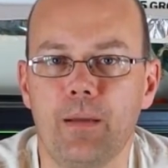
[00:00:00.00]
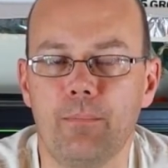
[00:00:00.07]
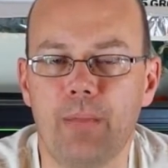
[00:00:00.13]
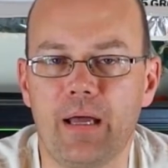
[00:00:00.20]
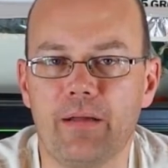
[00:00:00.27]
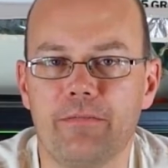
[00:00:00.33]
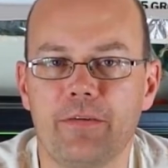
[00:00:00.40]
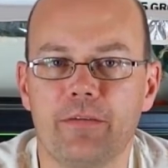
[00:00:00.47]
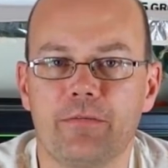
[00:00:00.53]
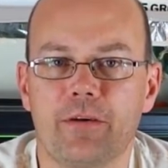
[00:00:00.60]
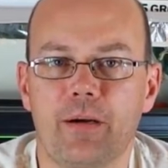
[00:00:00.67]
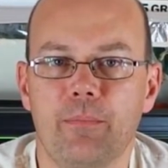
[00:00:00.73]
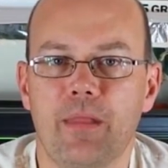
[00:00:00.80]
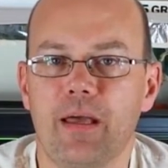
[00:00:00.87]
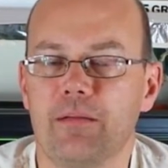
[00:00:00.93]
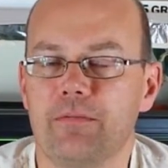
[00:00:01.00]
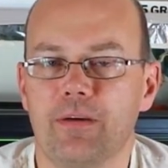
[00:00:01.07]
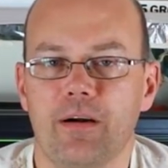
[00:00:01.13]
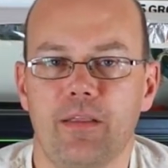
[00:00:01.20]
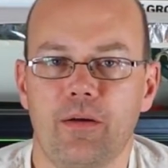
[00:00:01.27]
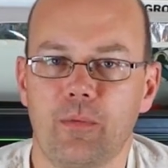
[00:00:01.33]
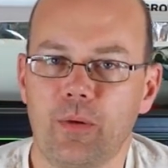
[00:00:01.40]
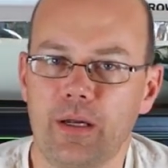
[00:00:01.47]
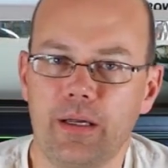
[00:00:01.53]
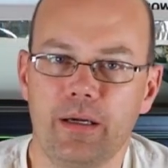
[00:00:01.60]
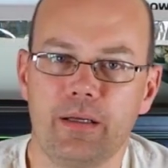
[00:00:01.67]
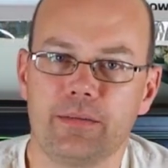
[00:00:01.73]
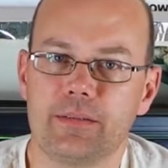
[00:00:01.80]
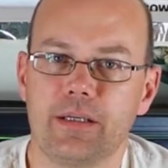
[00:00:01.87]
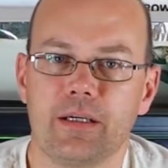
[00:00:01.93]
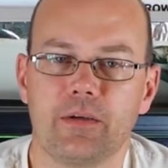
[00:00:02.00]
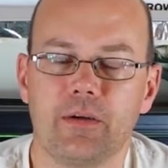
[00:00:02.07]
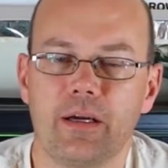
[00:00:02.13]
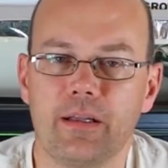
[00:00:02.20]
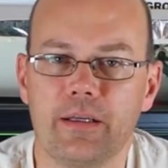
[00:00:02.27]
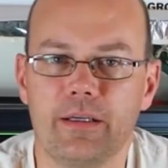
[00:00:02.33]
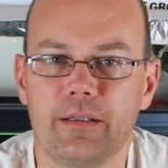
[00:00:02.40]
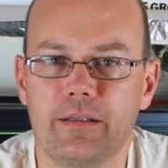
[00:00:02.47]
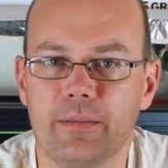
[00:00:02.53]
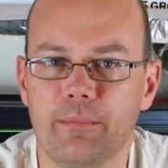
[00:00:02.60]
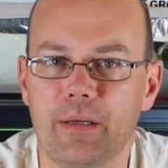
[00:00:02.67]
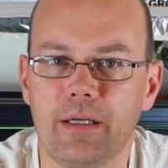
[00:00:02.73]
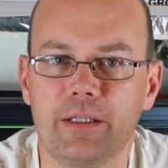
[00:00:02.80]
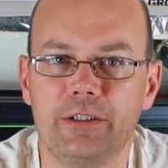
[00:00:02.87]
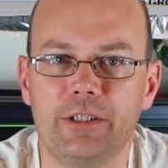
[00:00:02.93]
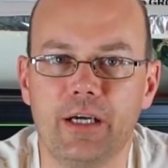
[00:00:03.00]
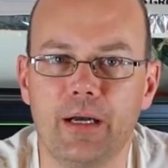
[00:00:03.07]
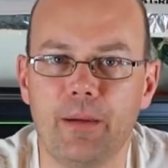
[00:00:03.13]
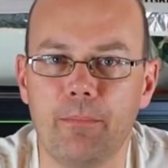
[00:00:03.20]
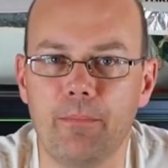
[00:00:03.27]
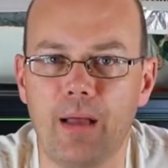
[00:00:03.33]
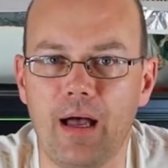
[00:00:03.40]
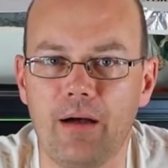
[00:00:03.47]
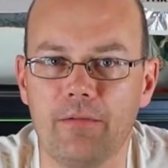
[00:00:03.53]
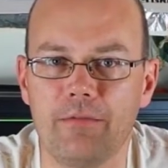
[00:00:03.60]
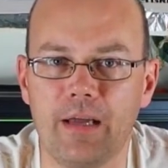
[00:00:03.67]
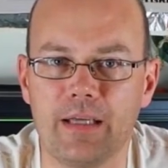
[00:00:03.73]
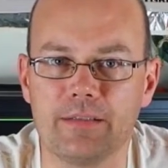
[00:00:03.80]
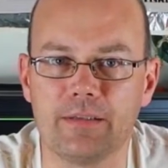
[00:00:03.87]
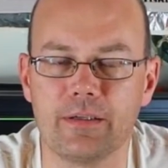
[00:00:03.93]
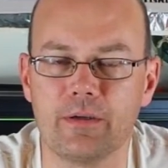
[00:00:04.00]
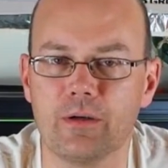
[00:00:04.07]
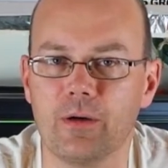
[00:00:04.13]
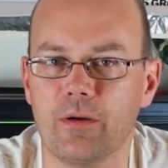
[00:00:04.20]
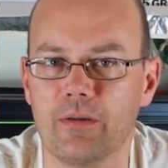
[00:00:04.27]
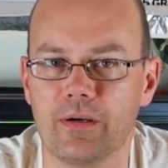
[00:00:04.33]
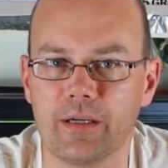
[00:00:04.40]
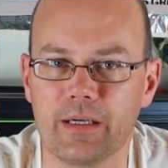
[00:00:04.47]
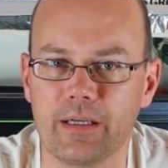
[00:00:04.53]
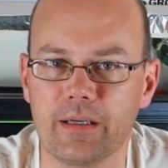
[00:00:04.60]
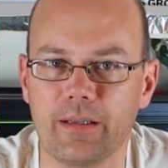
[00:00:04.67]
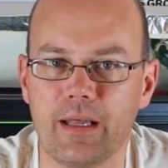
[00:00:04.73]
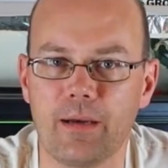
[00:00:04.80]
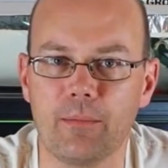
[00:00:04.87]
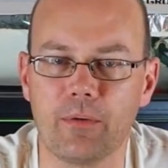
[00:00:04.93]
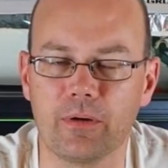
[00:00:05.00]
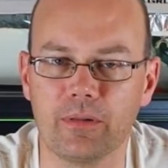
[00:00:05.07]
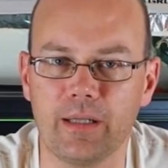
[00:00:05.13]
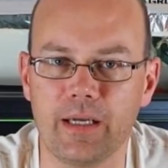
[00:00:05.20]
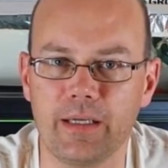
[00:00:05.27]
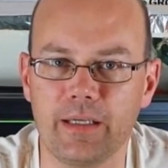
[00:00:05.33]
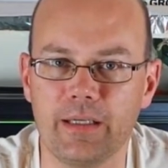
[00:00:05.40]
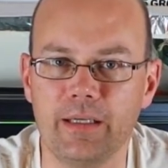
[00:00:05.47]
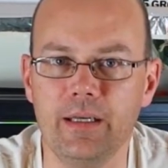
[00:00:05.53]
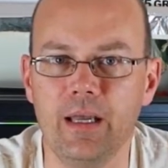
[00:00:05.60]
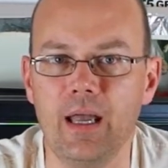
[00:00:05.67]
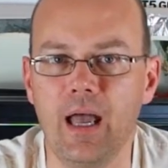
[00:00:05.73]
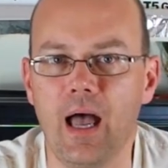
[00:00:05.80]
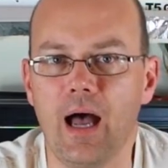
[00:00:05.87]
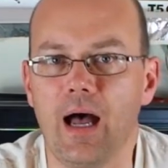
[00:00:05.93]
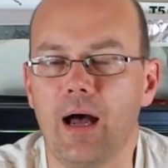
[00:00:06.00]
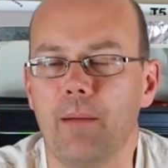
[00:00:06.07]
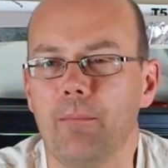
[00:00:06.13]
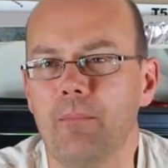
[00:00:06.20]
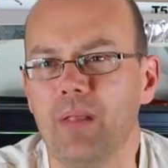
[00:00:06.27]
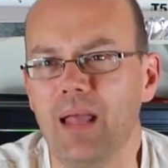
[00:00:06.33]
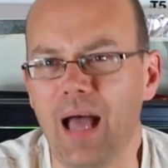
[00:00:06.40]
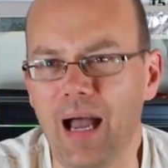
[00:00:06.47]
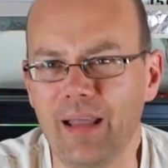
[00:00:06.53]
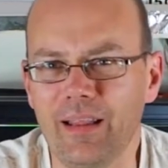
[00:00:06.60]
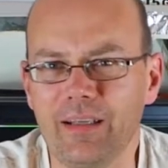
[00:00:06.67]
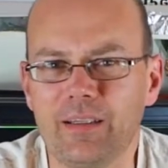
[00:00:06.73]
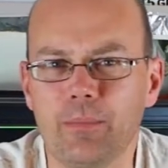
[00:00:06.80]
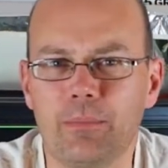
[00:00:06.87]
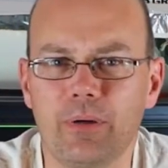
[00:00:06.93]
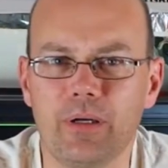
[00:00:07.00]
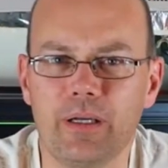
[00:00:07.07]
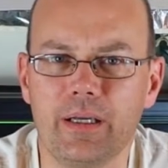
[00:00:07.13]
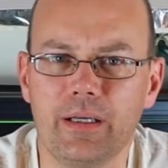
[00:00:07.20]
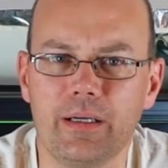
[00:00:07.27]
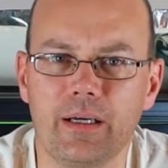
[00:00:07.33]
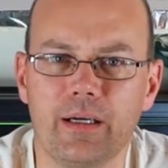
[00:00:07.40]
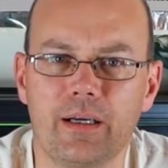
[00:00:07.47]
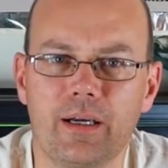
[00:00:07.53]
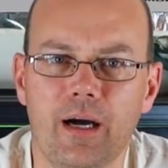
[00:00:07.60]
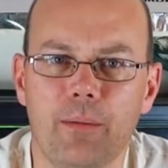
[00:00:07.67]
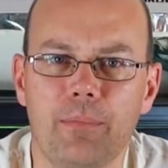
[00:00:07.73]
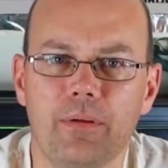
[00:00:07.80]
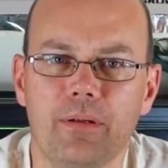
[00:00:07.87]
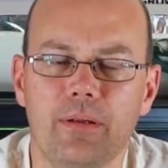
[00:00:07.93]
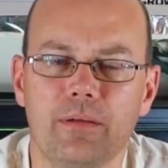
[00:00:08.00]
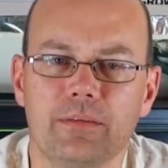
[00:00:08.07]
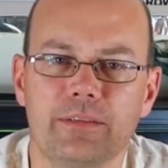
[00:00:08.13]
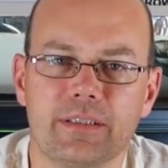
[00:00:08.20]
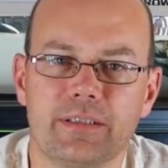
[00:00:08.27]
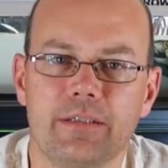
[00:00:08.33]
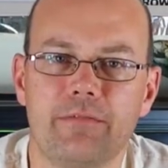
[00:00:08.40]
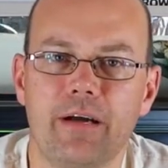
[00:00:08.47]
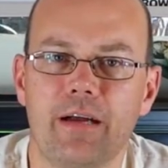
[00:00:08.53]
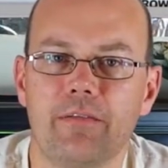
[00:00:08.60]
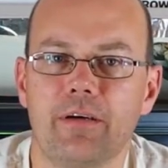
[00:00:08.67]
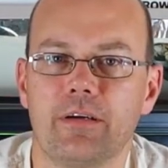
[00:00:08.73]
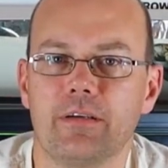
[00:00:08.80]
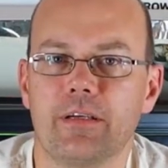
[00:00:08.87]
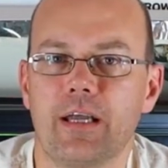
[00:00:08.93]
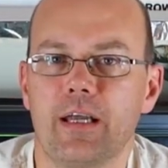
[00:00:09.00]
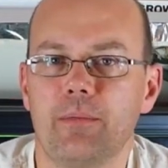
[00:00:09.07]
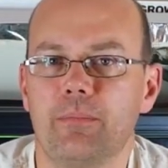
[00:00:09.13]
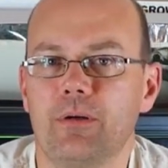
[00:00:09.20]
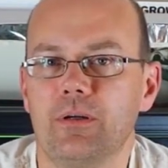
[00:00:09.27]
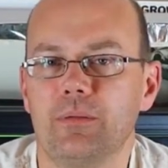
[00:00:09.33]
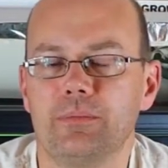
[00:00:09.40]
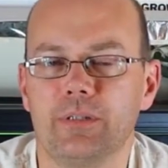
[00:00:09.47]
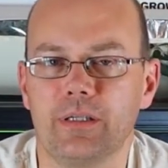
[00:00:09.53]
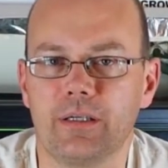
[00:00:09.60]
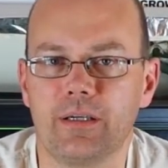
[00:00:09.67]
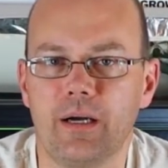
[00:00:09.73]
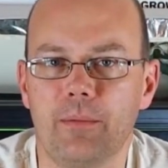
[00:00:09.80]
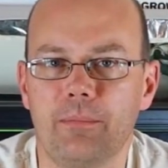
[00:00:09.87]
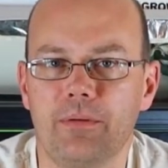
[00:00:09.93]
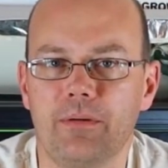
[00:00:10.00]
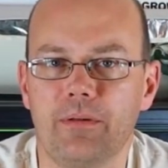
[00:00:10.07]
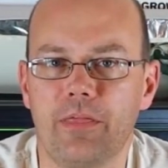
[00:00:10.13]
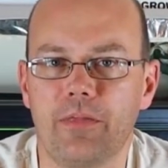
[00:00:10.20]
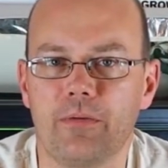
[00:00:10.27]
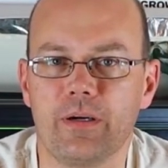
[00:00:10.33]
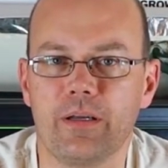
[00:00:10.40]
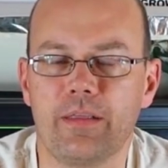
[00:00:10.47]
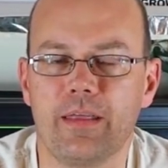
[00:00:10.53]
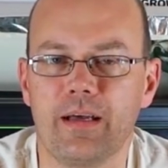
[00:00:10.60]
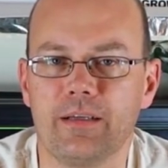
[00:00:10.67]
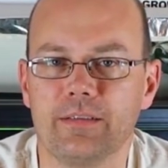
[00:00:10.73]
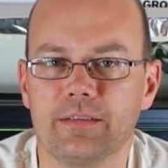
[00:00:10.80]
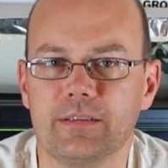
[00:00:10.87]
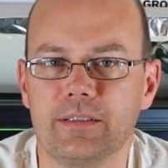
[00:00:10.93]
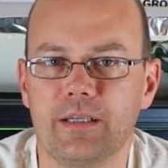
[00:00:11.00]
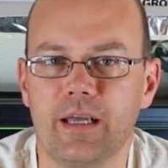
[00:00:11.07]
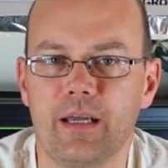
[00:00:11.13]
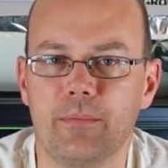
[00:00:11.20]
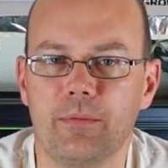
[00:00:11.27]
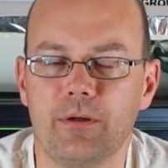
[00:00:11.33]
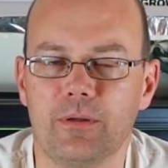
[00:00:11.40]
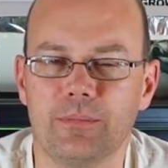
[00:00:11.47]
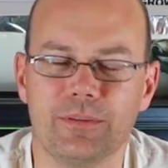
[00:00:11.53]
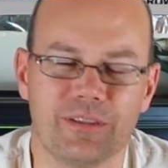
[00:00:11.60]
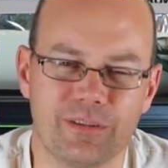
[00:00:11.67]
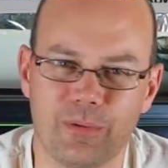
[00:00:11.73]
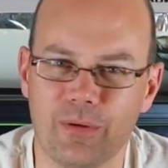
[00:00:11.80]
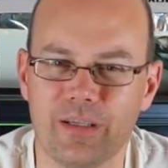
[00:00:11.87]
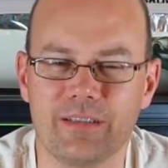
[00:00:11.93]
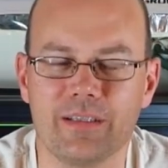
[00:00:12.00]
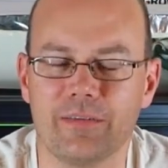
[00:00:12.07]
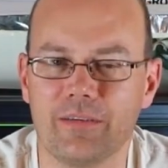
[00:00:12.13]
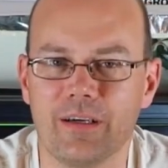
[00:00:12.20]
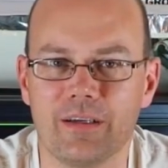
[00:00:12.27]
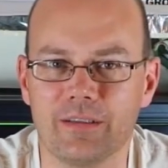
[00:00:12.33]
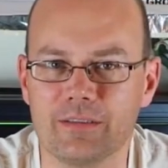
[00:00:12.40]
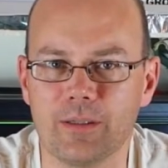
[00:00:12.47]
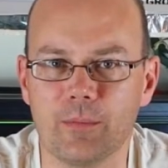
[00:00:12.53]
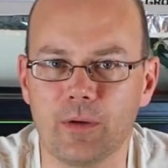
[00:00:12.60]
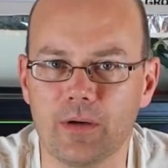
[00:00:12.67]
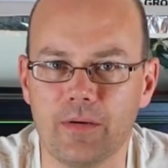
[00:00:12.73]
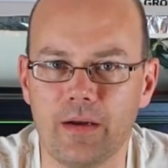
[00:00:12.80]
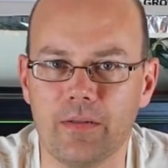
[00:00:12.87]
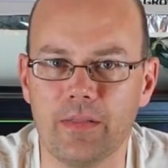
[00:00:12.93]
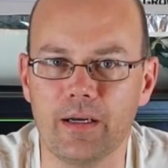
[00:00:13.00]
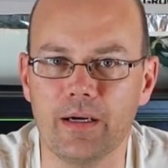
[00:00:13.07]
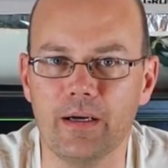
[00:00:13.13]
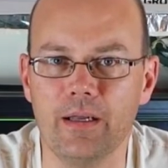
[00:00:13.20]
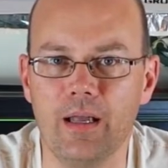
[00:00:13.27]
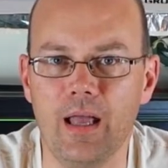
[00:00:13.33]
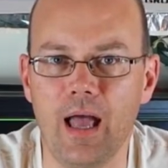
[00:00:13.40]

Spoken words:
benefit from that. Farther away, it's going to greatly diminish how fast they grow. They're going to get a lot more leggy. I like to put in a couple 6500K bulbs and a couple 3000K bulbs, or 2700, somewhere around there.